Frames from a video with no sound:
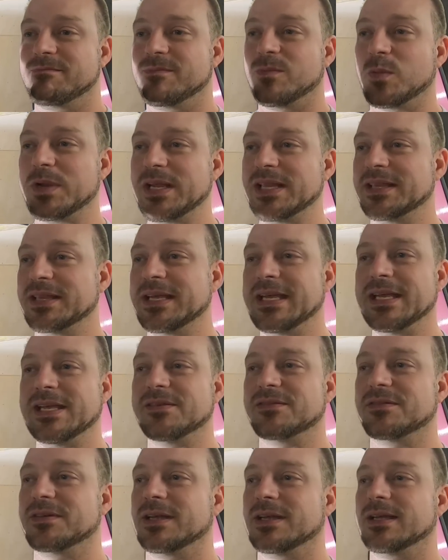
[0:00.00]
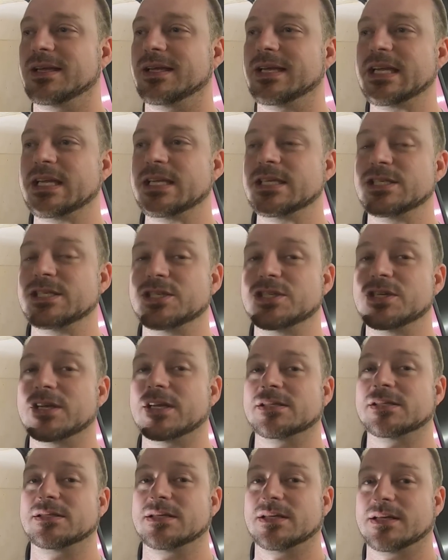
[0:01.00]
We leave in
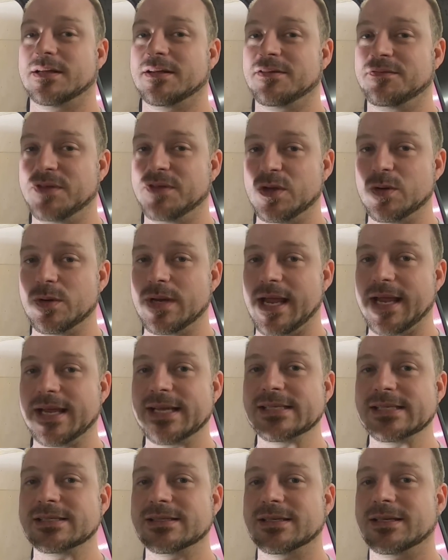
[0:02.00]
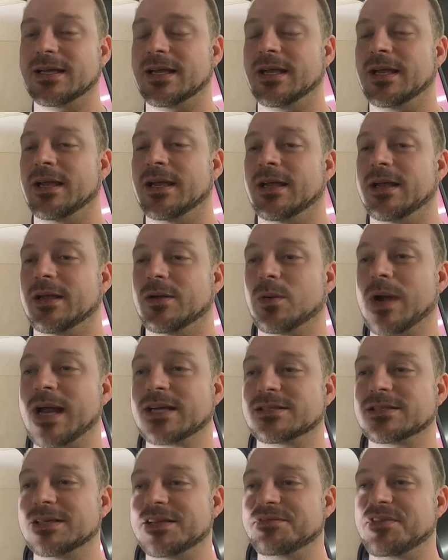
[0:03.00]
just a few days, We're
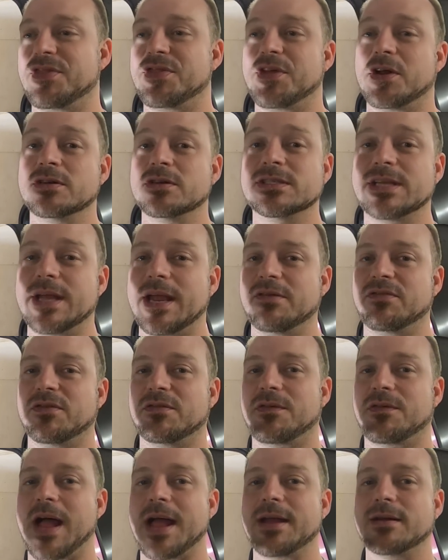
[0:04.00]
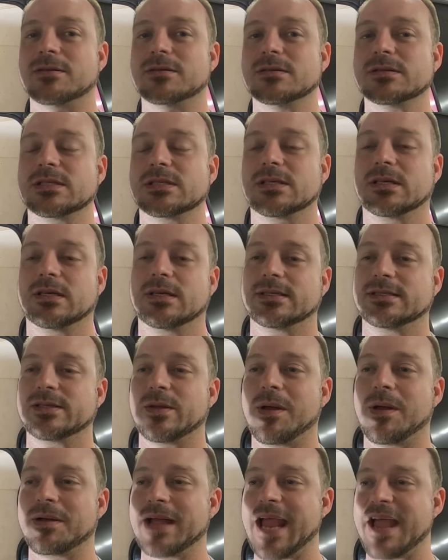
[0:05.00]
actually leaving Thursday for finals, so
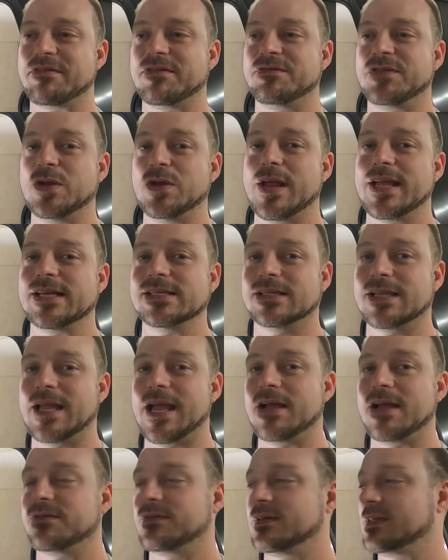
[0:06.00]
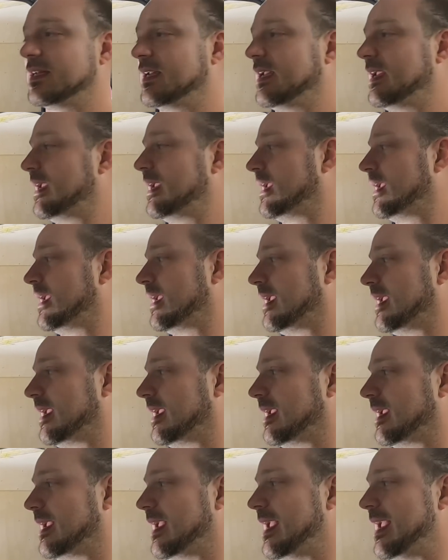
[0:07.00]
I only have a few days left,
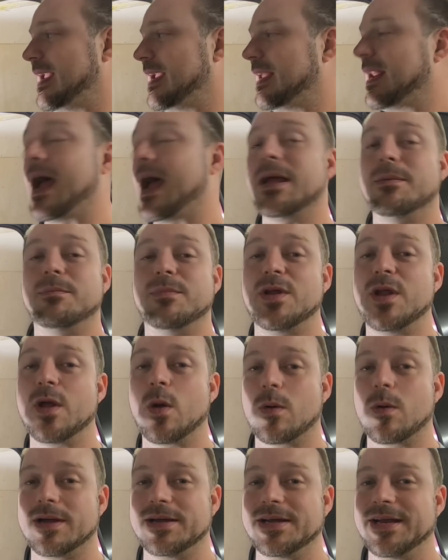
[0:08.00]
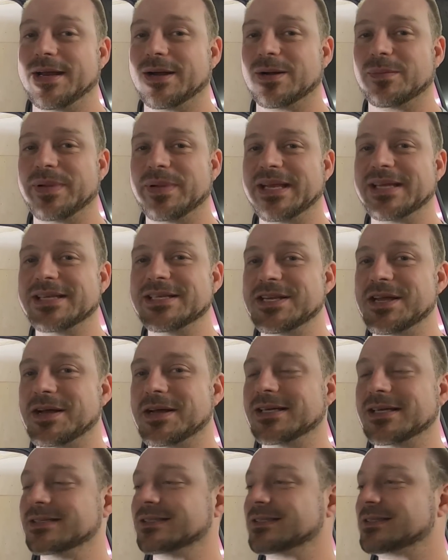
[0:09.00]
and I am nowhere near being done.